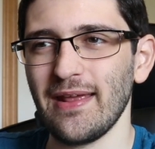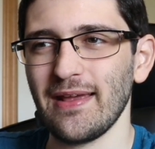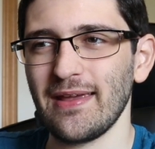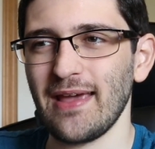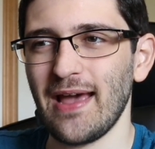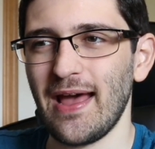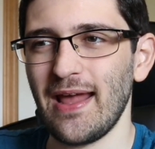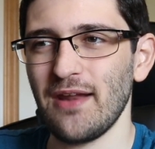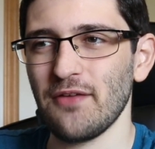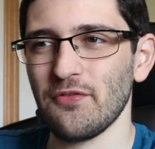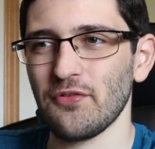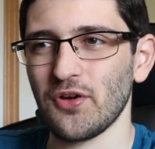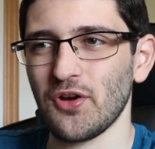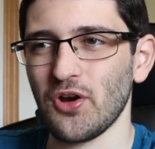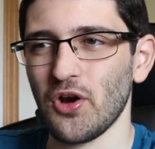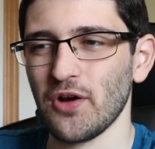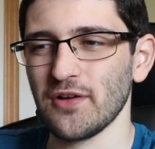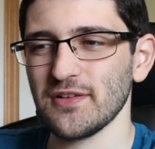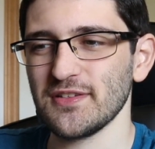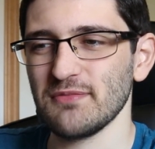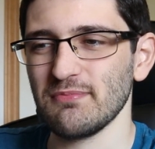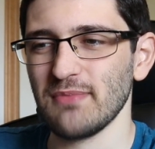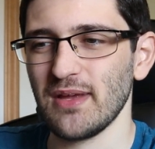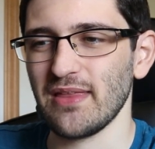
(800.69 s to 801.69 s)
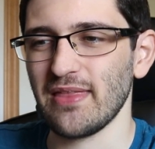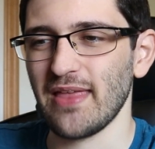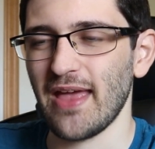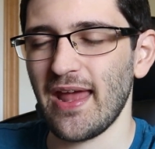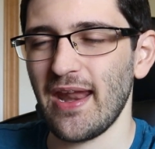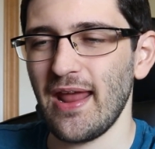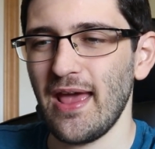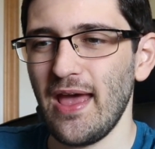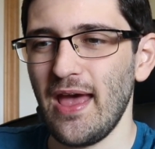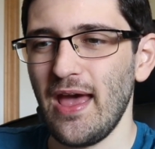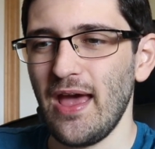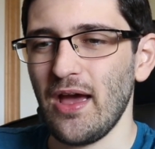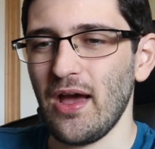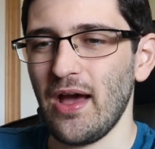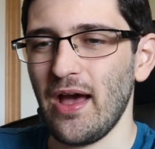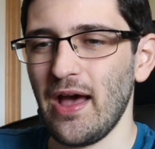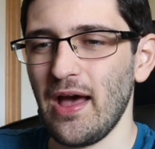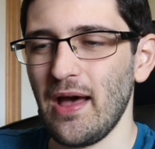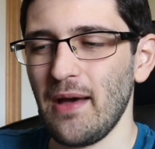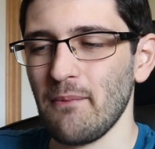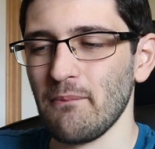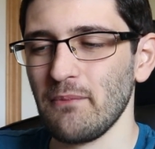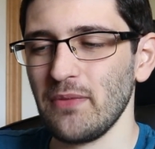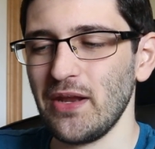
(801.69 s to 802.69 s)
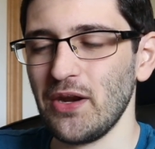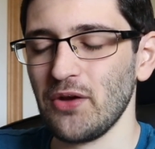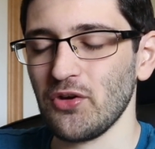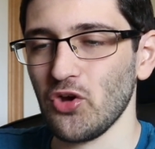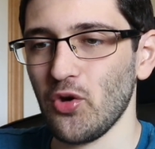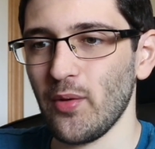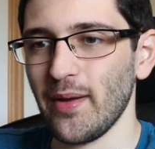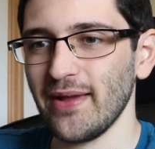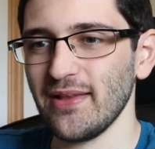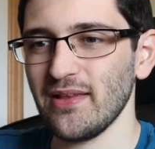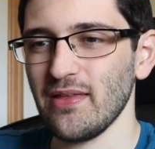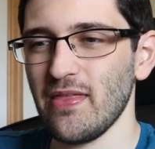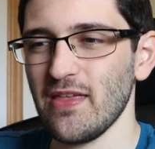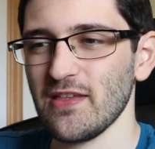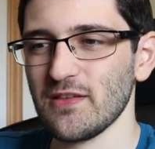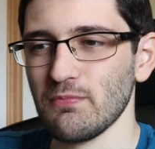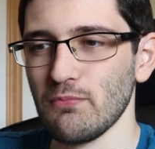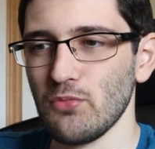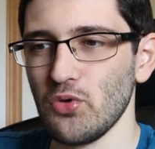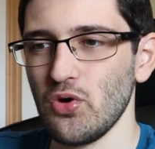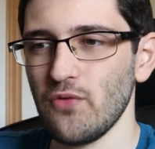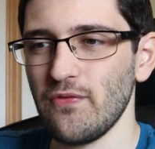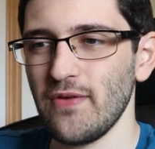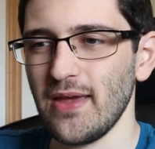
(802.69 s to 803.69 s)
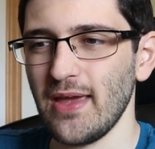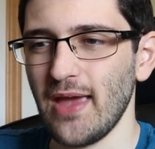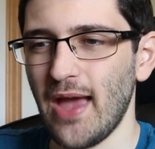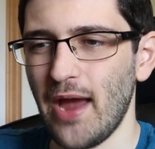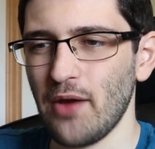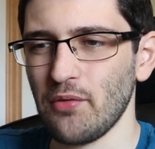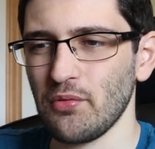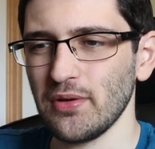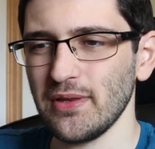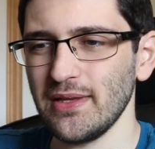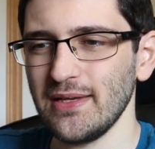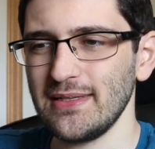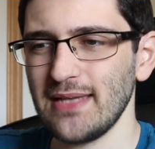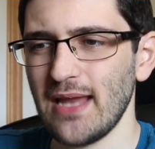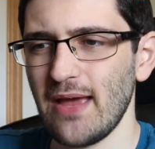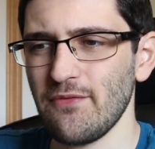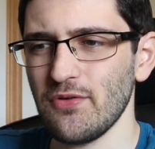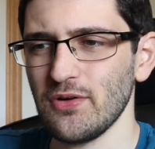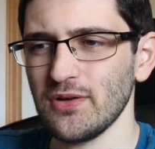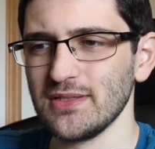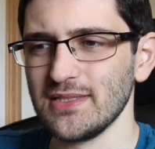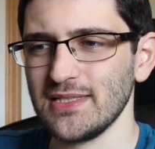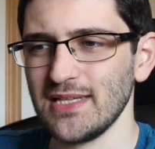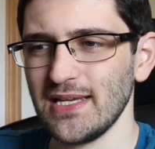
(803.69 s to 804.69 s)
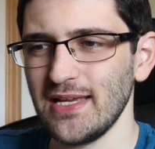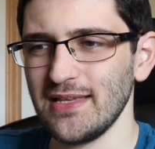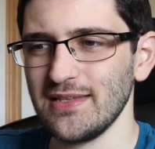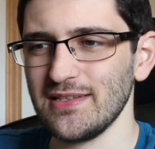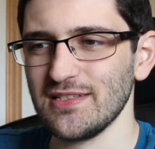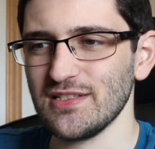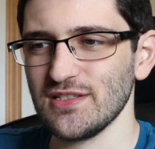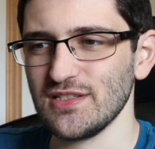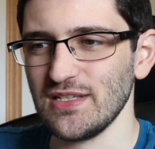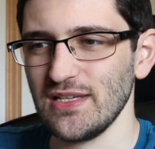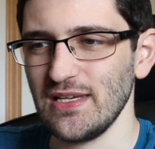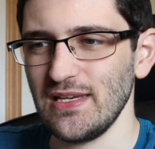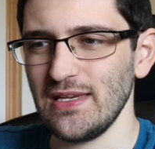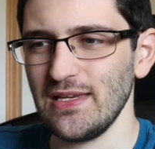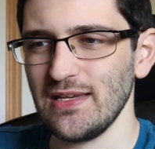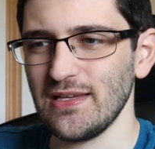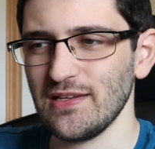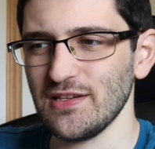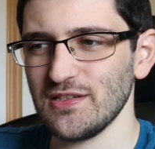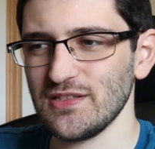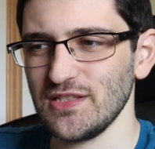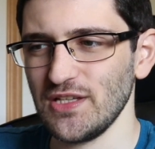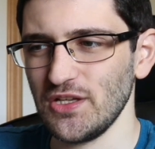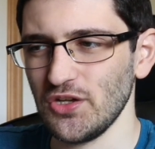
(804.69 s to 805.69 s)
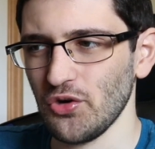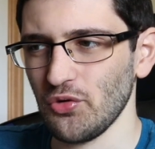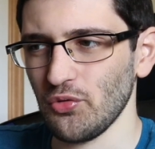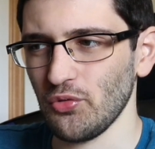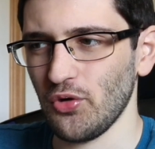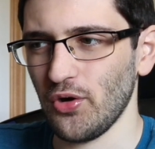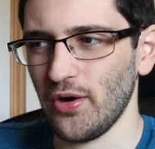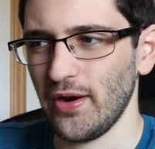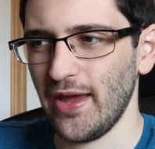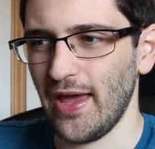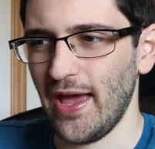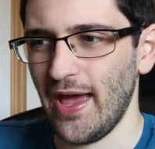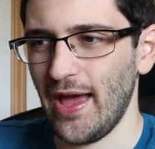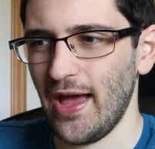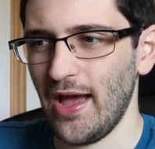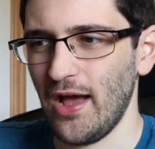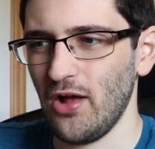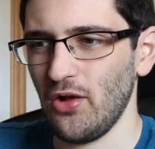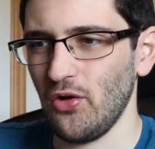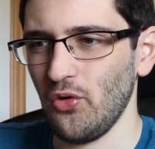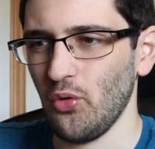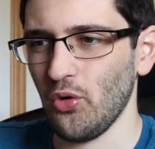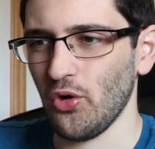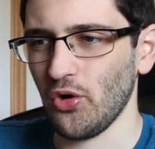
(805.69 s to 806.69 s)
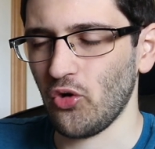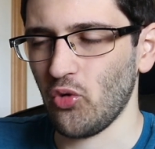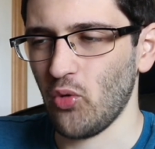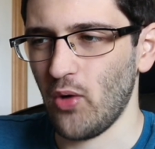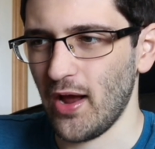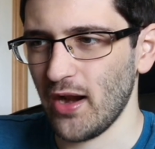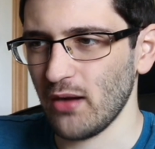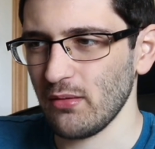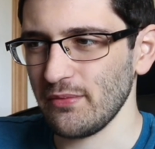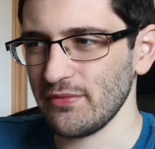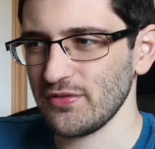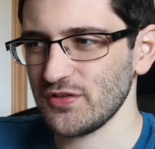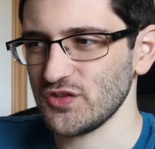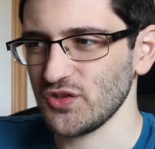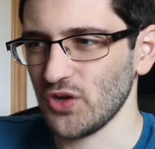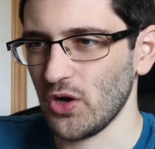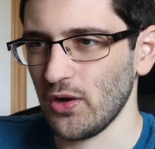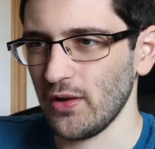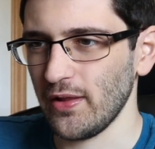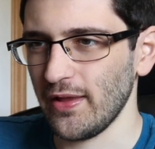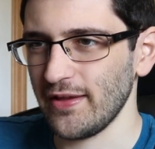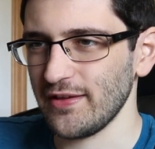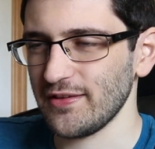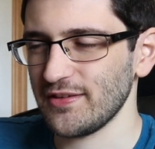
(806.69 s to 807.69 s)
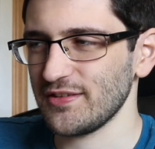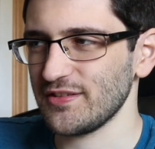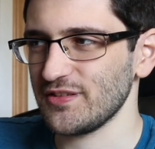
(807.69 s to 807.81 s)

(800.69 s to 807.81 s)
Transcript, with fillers: It kind of occurred to me that, um, you know, going into this movie, I really never did see Casino Royale or Quantum of Solace.